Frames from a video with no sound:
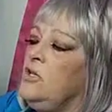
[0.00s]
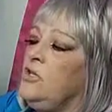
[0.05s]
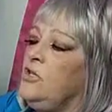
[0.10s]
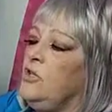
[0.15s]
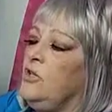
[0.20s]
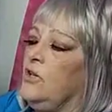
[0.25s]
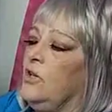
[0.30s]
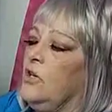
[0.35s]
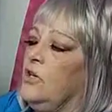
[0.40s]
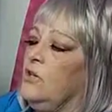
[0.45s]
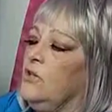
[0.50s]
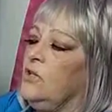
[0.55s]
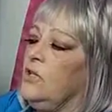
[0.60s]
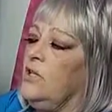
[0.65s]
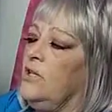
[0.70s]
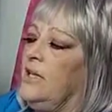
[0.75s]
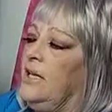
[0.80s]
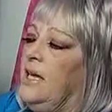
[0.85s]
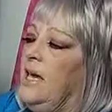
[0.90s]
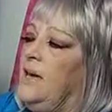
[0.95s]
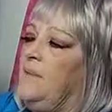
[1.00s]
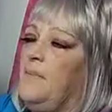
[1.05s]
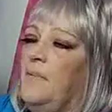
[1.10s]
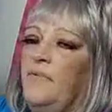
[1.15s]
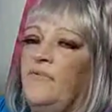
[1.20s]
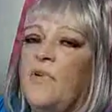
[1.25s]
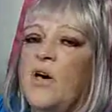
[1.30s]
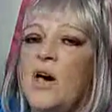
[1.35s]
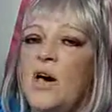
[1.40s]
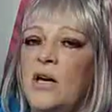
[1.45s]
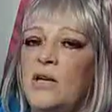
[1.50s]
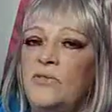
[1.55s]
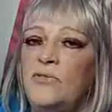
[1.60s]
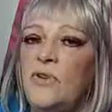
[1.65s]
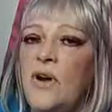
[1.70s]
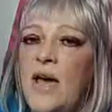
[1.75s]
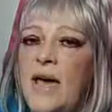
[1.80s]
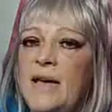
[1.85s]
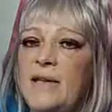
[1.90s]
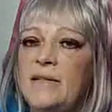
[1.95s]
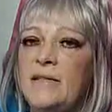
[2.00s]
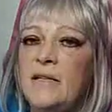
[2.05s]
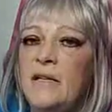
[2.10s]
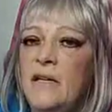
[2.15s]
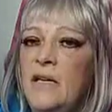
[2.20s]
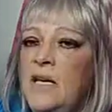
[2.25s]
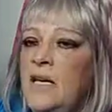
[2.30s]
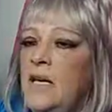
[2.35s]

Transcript: to the to the game of contrast